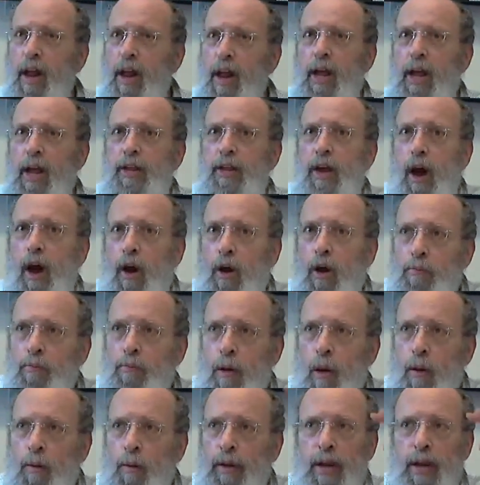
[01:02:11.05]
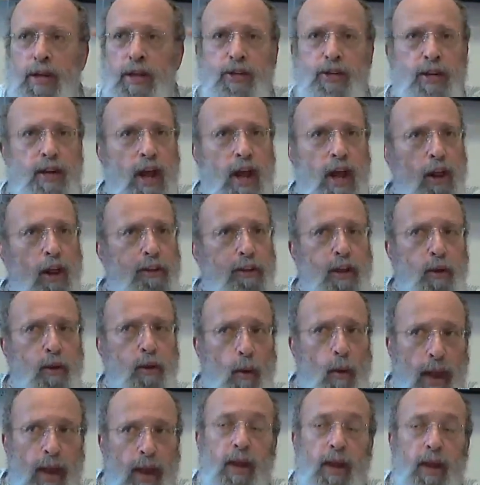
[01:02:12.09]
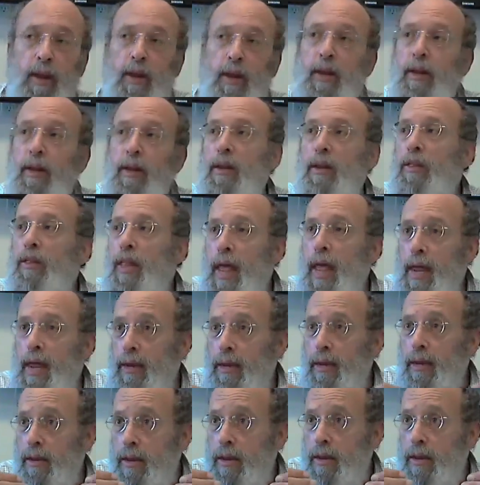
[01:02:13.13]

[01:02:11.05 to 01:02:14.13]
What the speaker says: in a harmonious and healthy way, then